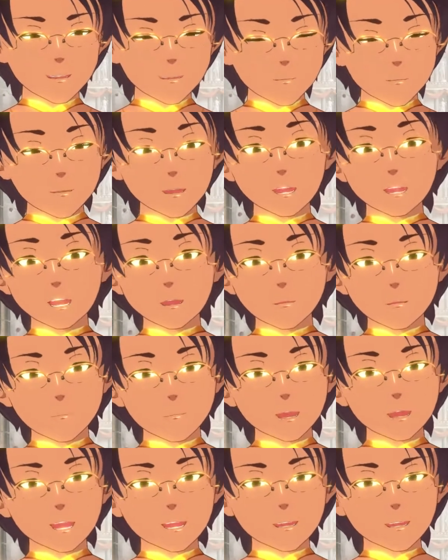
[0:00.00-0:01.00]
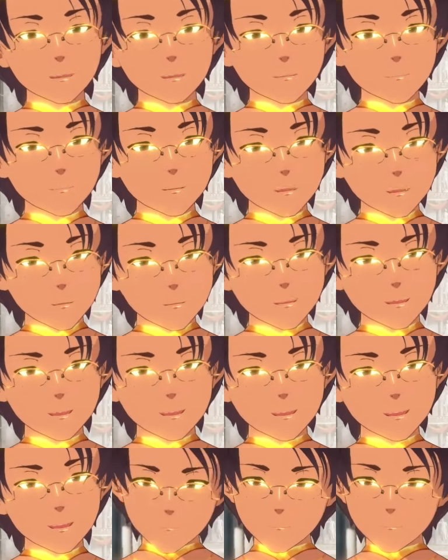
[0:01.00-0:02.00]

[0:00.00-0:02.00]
we all mock the most.